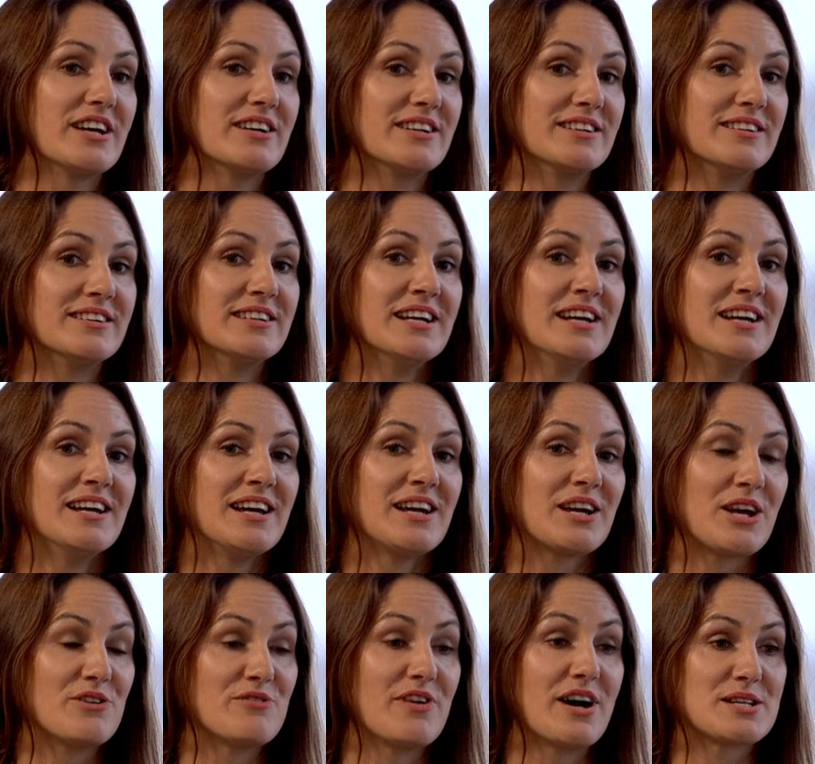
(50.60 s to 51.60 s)
going to
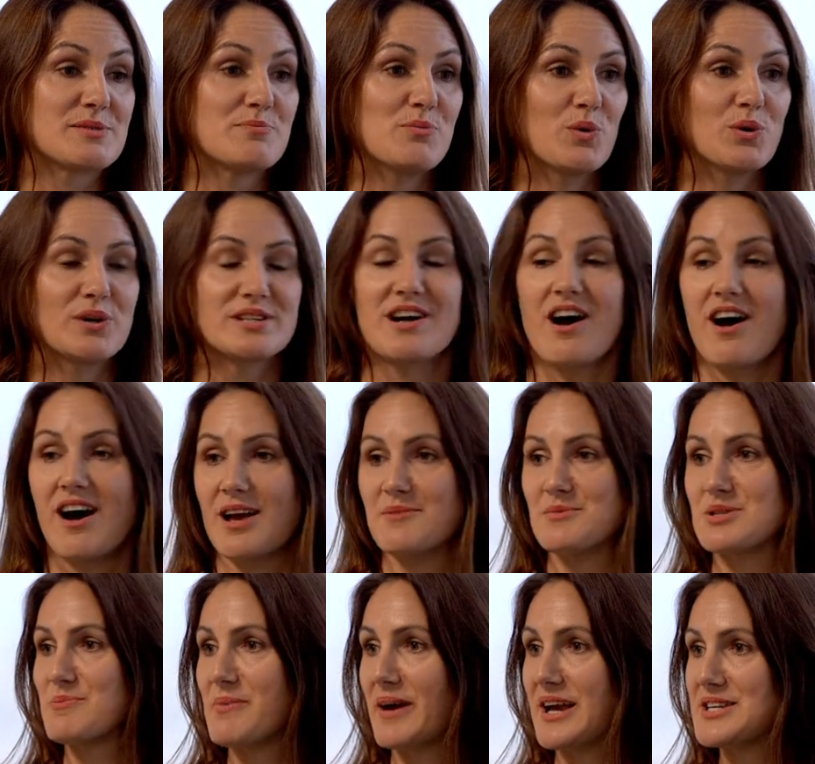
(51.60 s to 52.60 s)
give us more time,
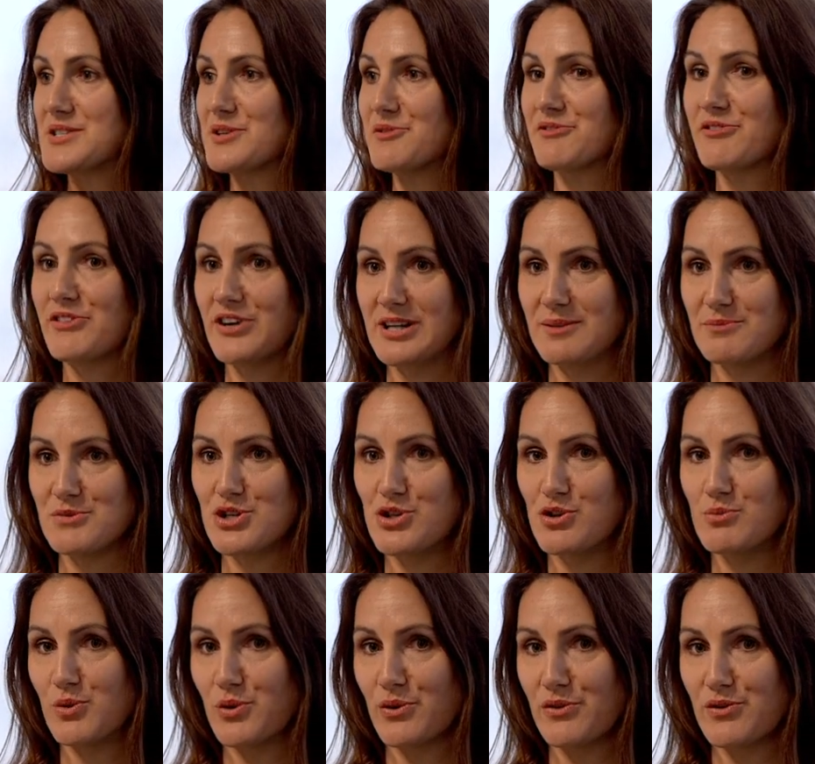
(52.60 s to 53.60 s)
space and freedom to
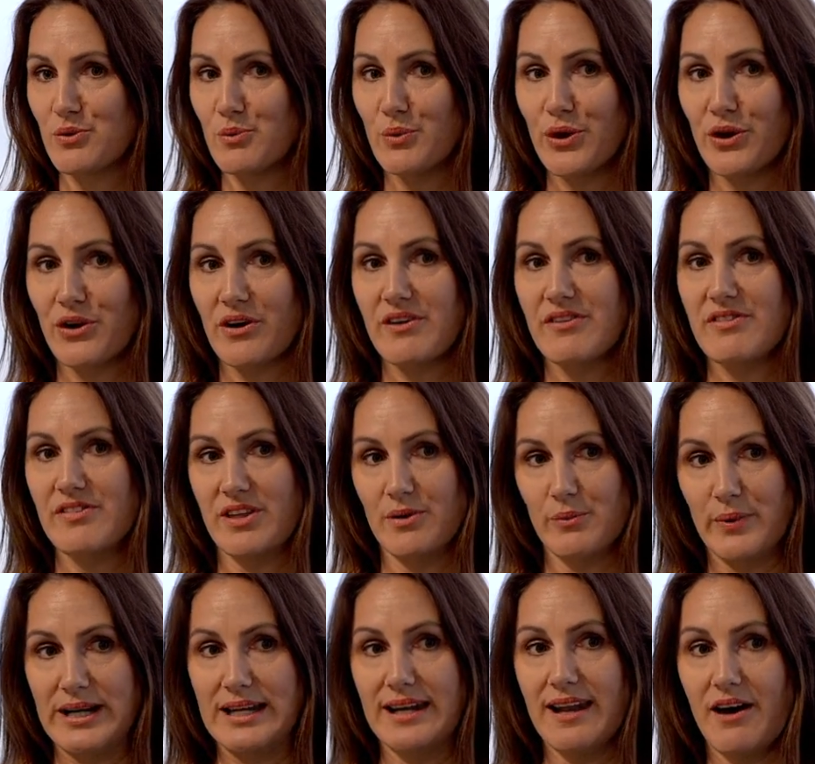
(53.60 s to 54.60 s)
do more of the work that
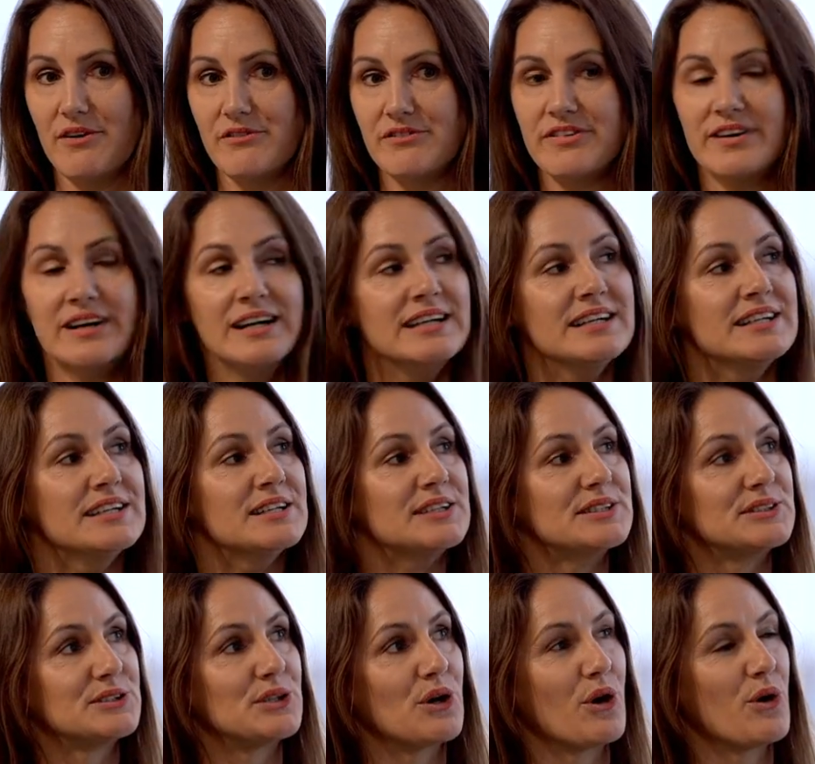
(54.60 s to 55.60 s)
we love.
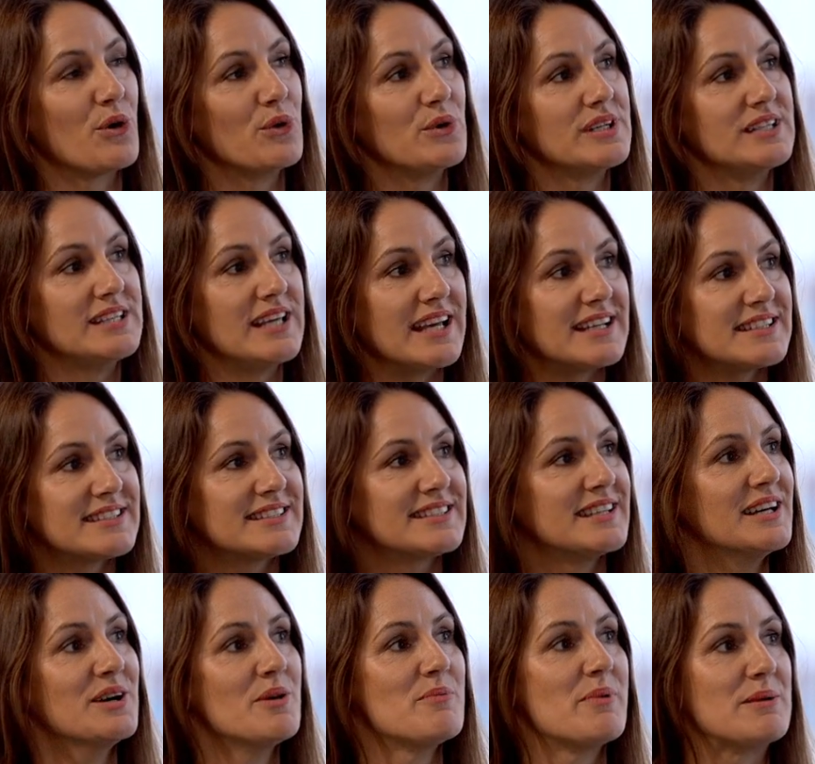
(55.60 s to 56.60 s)
So yes,
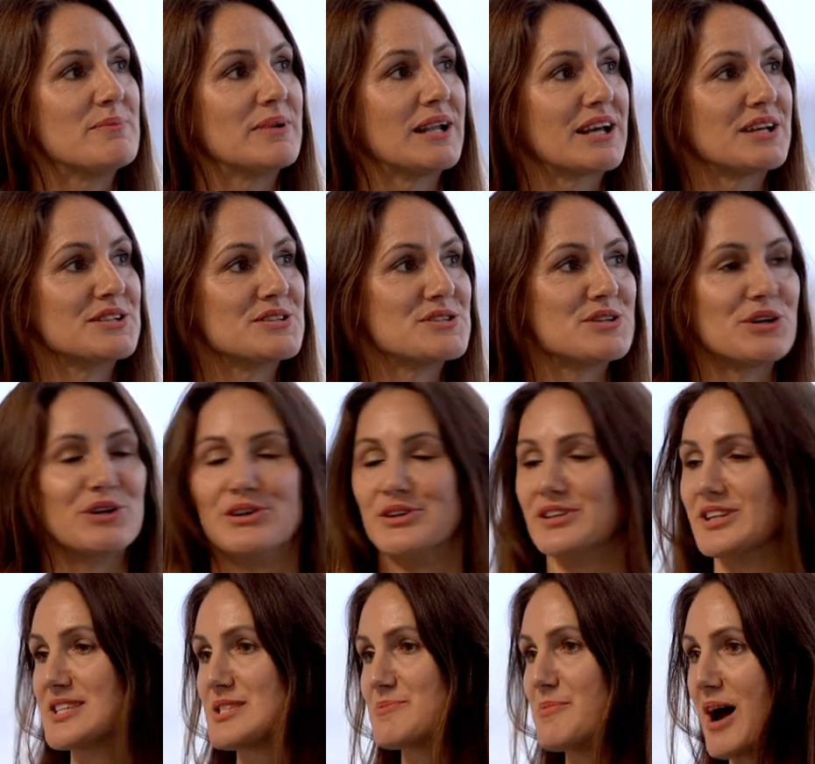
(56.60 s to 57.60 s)
people are
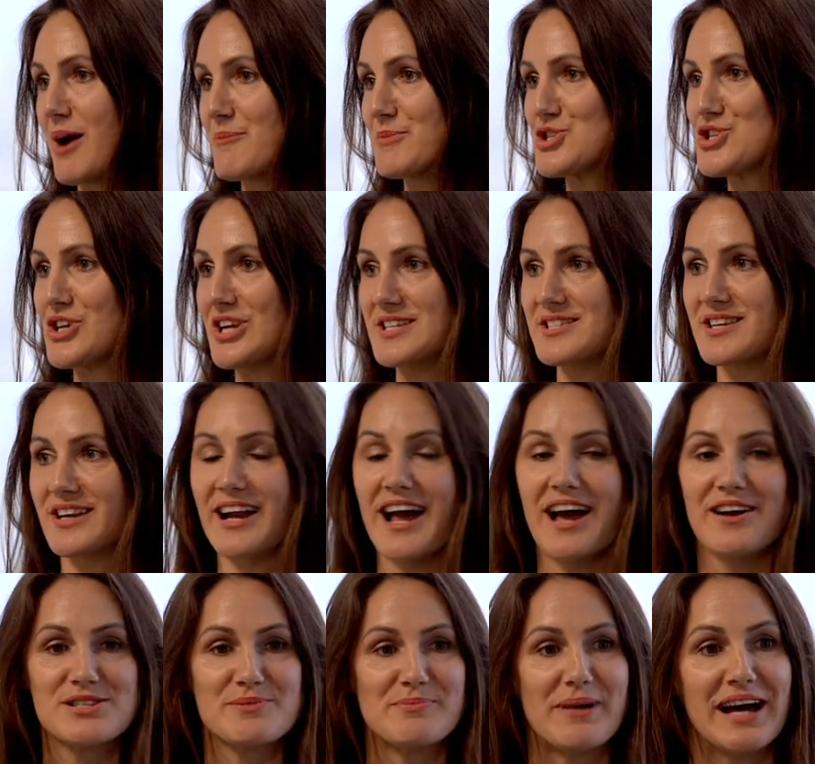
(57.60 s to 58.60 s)
concerned that smart machines are going to
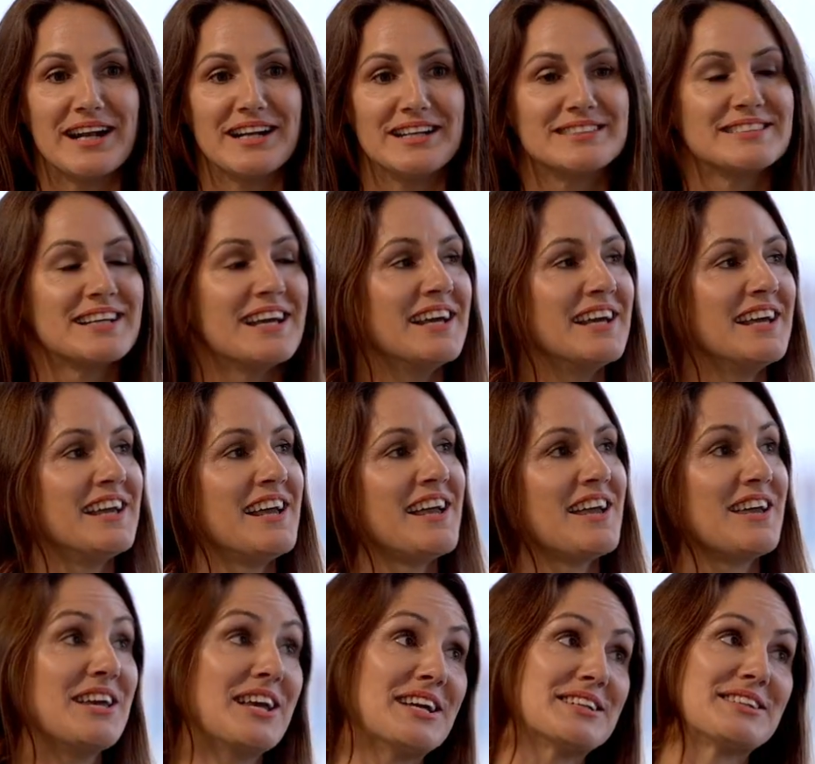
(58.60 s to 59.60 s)
outsmart us.
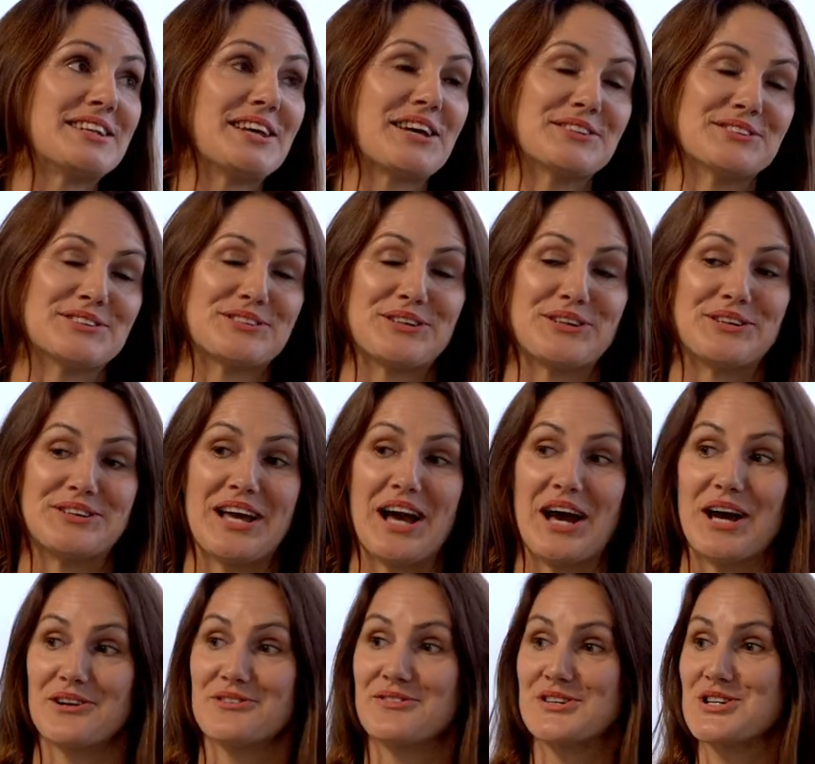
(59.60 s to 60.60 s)
Yes, they're concerned that
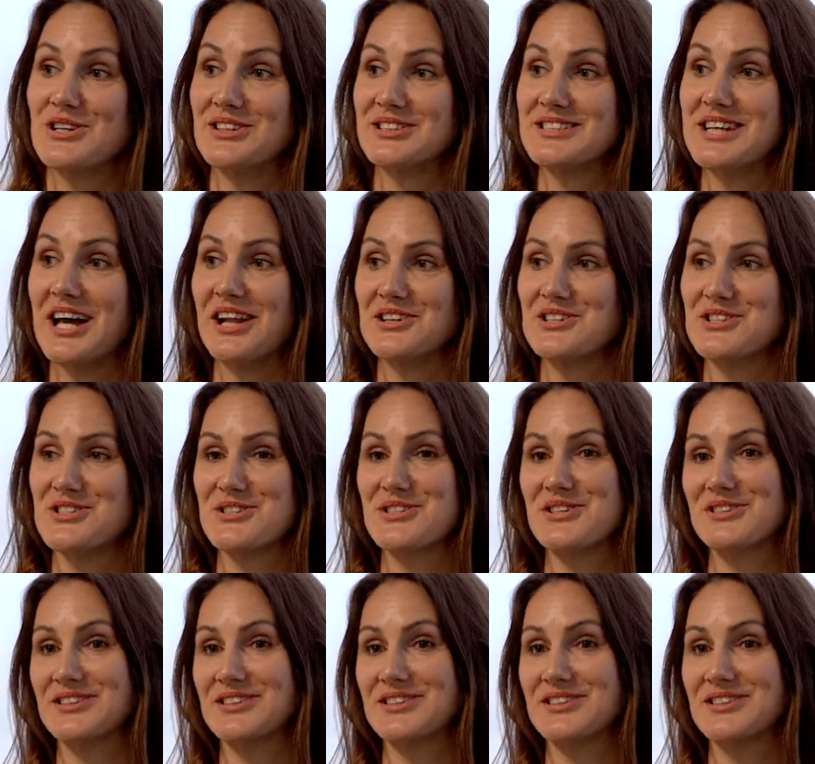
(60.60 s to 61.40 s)
artificial intelligence